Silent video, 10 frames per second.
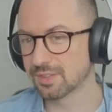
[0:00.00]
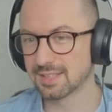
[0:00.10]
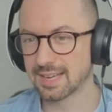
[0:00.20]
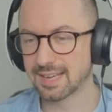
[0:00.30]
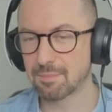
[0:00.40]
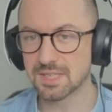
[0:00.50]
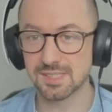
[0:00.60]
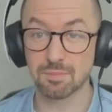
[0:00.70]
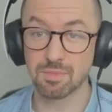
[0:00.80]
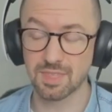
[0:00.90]
that there can be
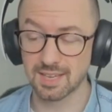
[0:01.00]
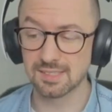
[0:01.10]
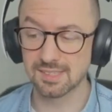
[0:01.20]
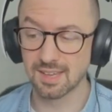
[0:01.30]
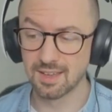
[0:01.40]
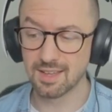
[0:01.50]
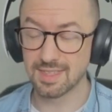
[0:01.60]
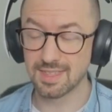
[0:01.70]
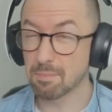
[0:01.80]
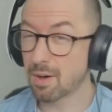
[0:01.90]
some things
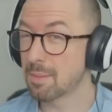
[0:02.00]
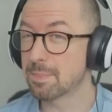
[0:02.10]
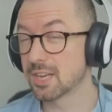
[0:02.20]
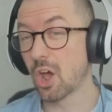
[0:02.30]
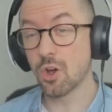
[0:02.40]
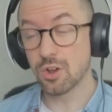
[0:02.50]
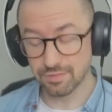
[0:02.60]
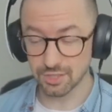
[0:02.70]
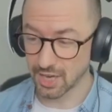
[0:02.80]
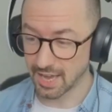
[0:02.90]
that might be an
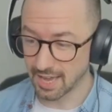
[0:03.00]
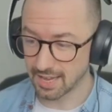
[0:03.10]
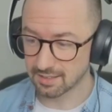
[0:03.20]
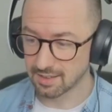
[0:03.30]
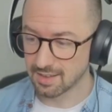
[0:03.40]
overshare.